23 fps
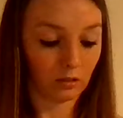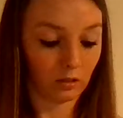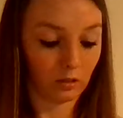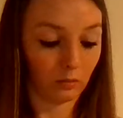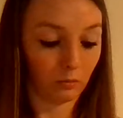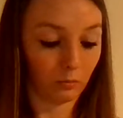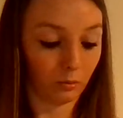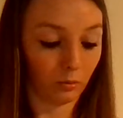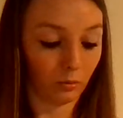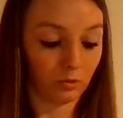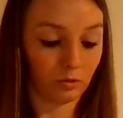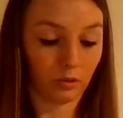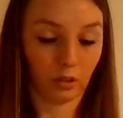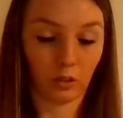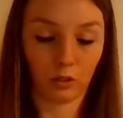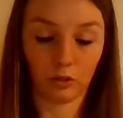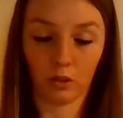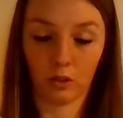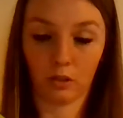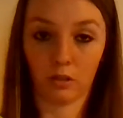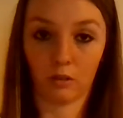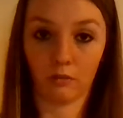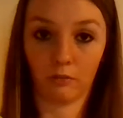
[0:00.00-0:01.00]
sample, such
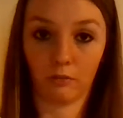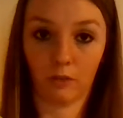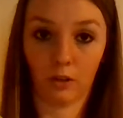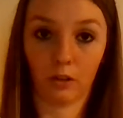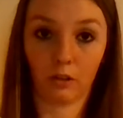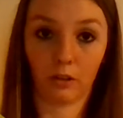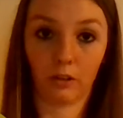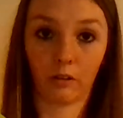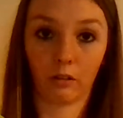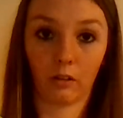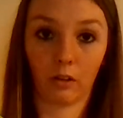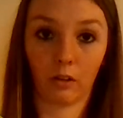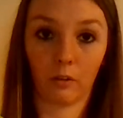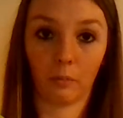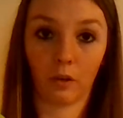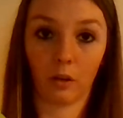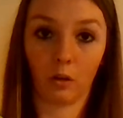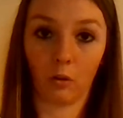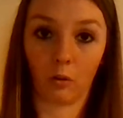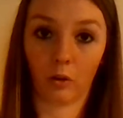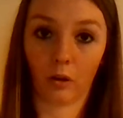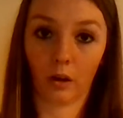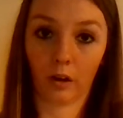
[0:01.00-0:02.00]
as a fingernail
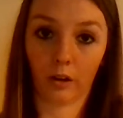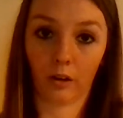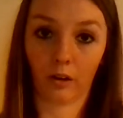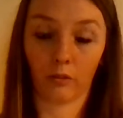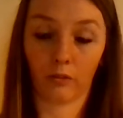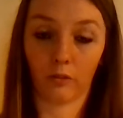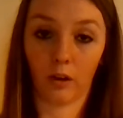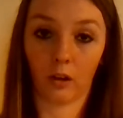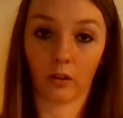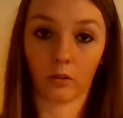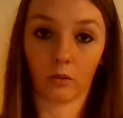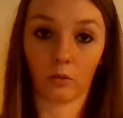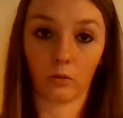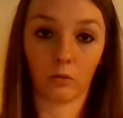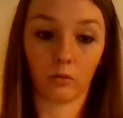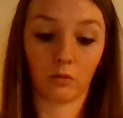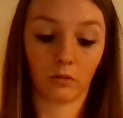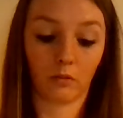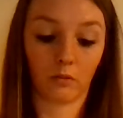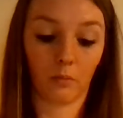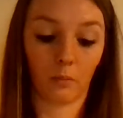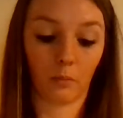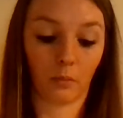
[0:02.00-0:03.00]
clipping or a hair follicle,
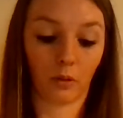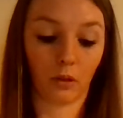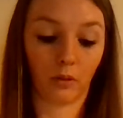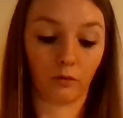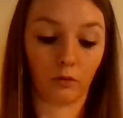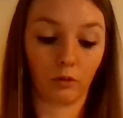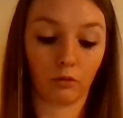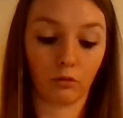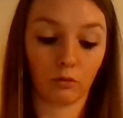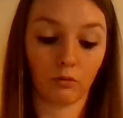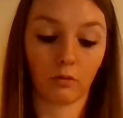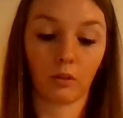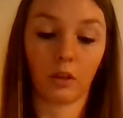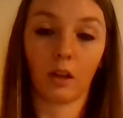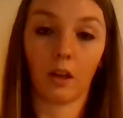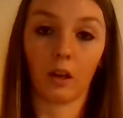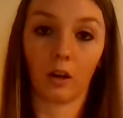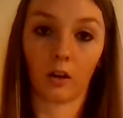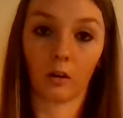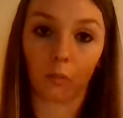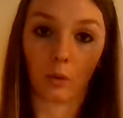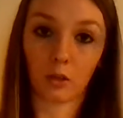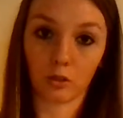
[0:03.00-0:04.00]
but if you do the
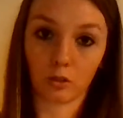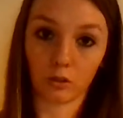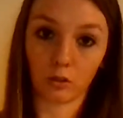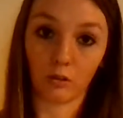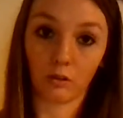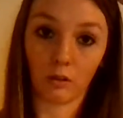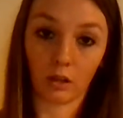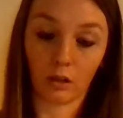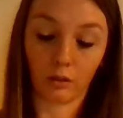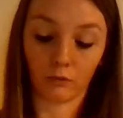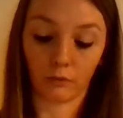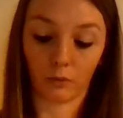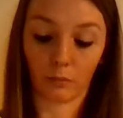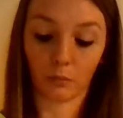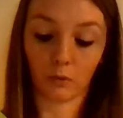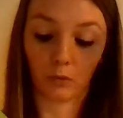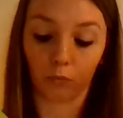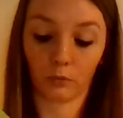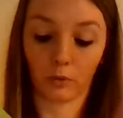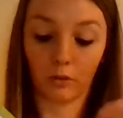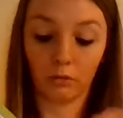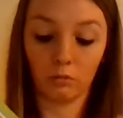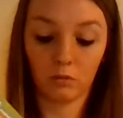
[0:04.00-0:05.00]
hair, make sure you get it from the
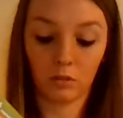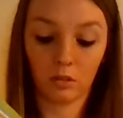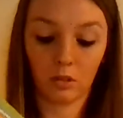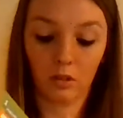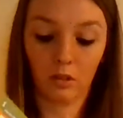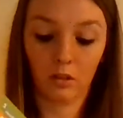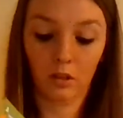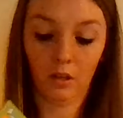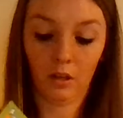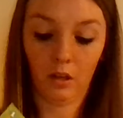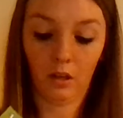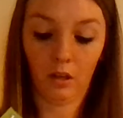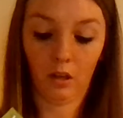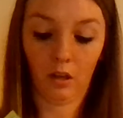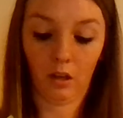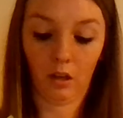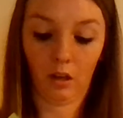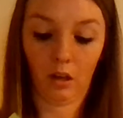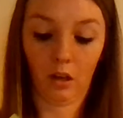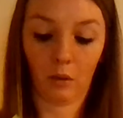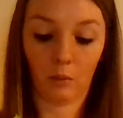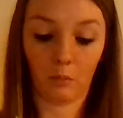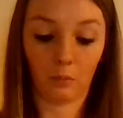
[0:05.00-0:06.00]
root.
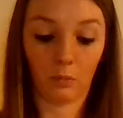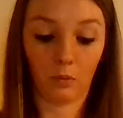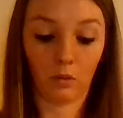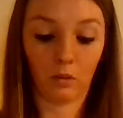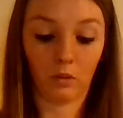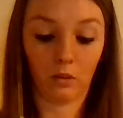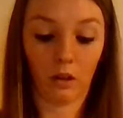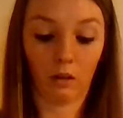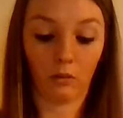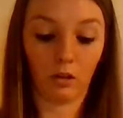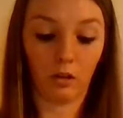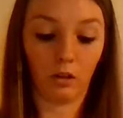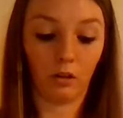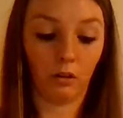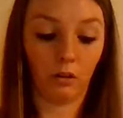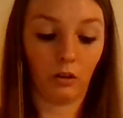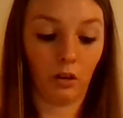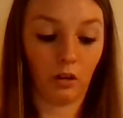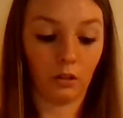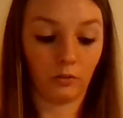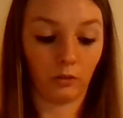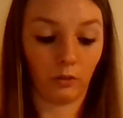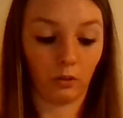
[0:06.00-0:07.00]
Down here
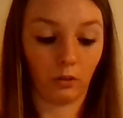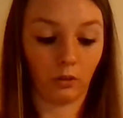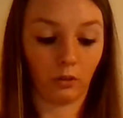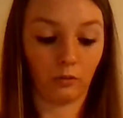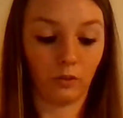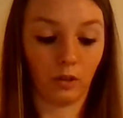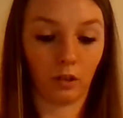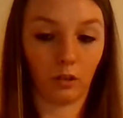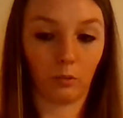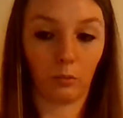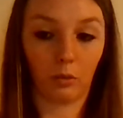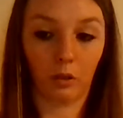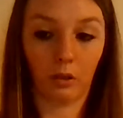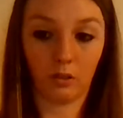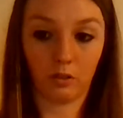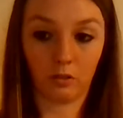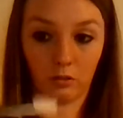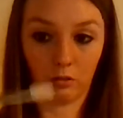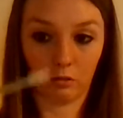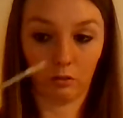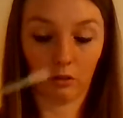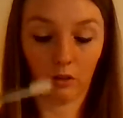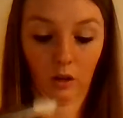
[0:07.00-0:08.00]
is for their fingerprints,
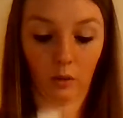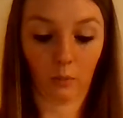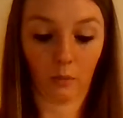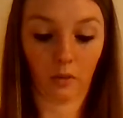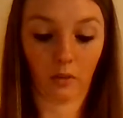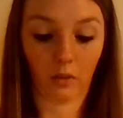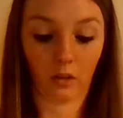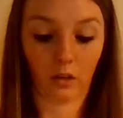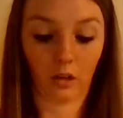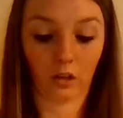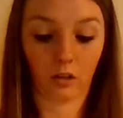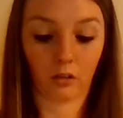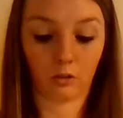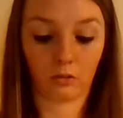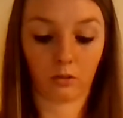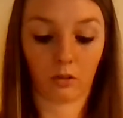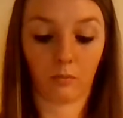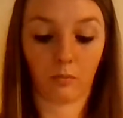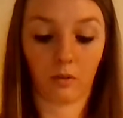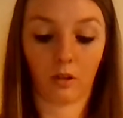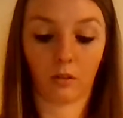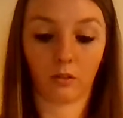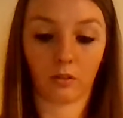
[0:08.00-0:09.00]
so it'll come with an ink
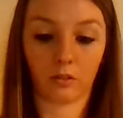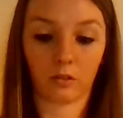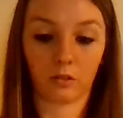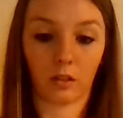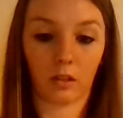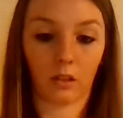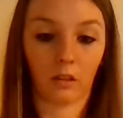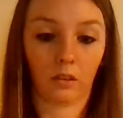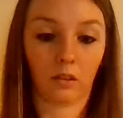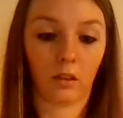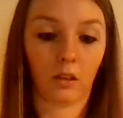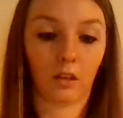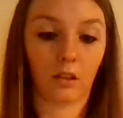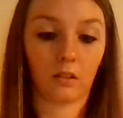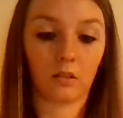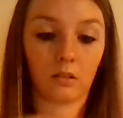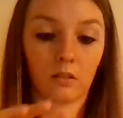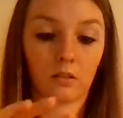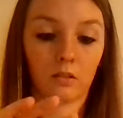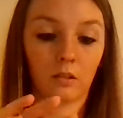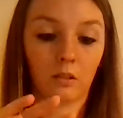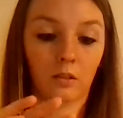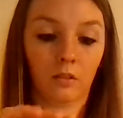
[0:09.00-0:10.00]
strip that looks like
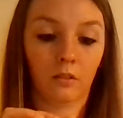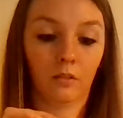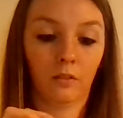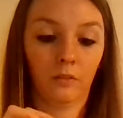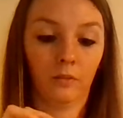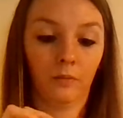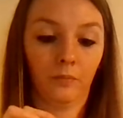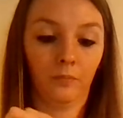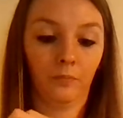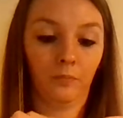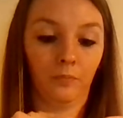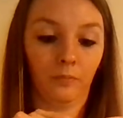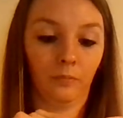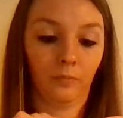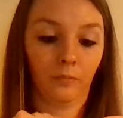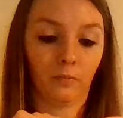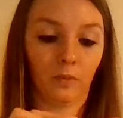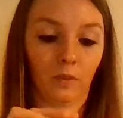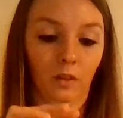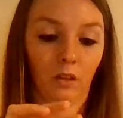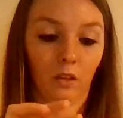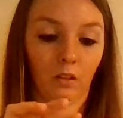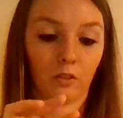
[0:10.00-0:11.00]
this.
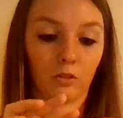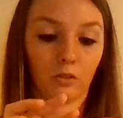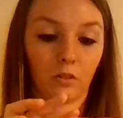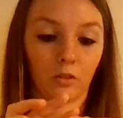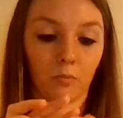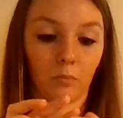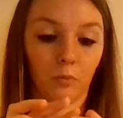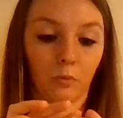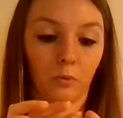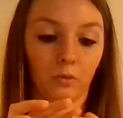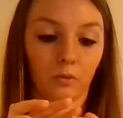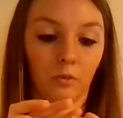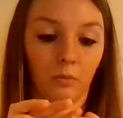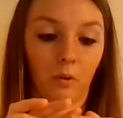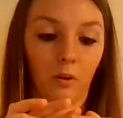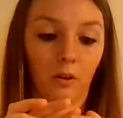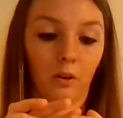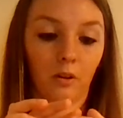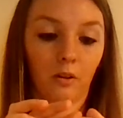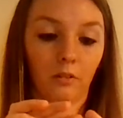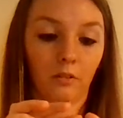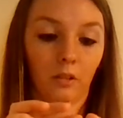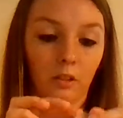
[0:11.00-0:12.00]
Just pulls
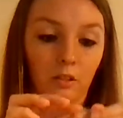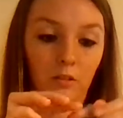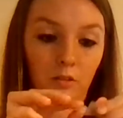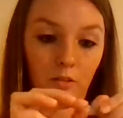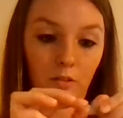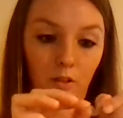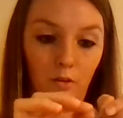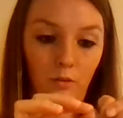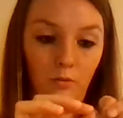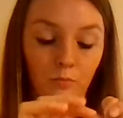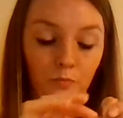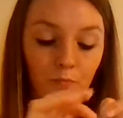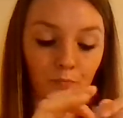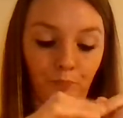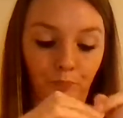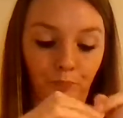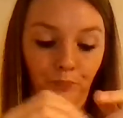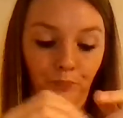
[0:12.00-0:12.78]
apart like so.